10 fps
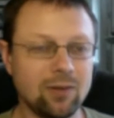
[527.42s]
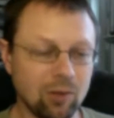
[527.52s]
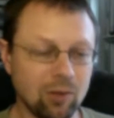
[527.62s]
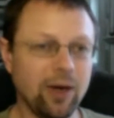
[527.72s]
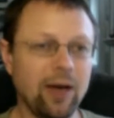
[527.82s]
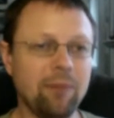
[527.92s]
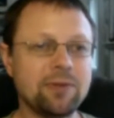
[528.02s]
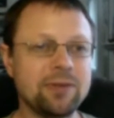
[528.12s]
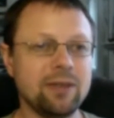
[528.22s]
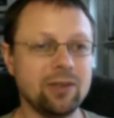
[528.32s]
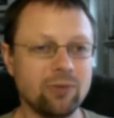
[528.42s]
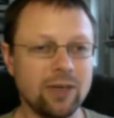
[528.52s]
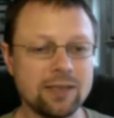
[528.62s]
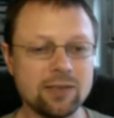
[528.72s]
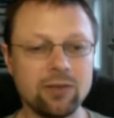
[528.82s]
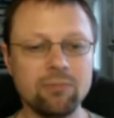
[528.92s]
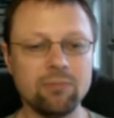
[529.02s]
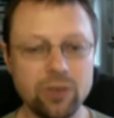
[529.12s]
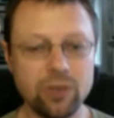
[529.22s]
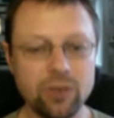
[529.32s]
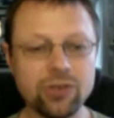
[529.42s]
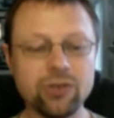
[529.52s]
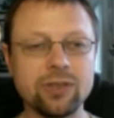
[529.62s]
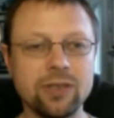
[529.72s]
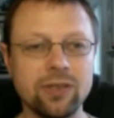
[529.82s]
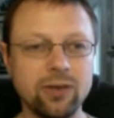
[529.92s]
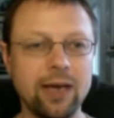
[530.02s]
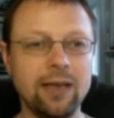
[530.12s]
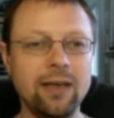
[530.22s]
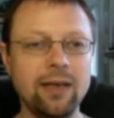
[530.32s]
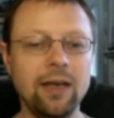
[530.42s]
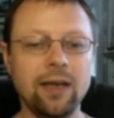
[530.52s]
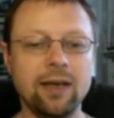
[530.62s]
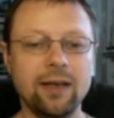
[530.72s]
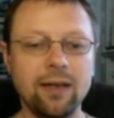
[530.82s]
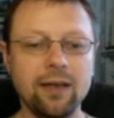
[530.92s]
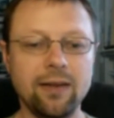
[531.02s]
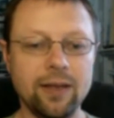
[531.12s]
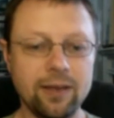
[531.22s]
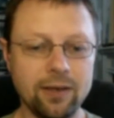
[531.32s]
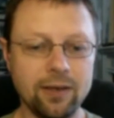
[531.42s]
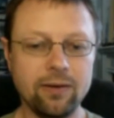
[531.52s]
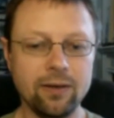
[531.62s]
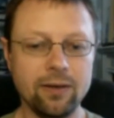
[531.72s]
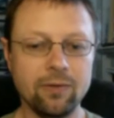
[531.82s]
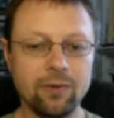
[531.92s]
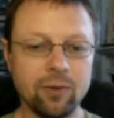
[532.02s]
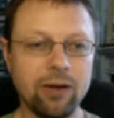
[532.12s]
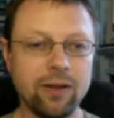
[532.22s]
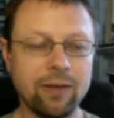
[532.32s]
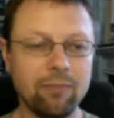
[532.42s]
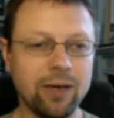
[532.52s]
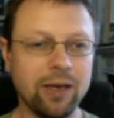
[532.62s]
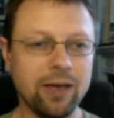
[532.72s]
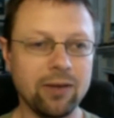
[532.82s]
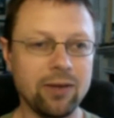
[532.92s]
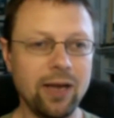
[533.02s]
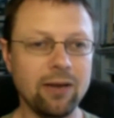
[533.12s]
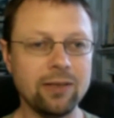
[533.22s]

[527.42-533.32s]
or perhaps address certain issues that you had that were bugging you down.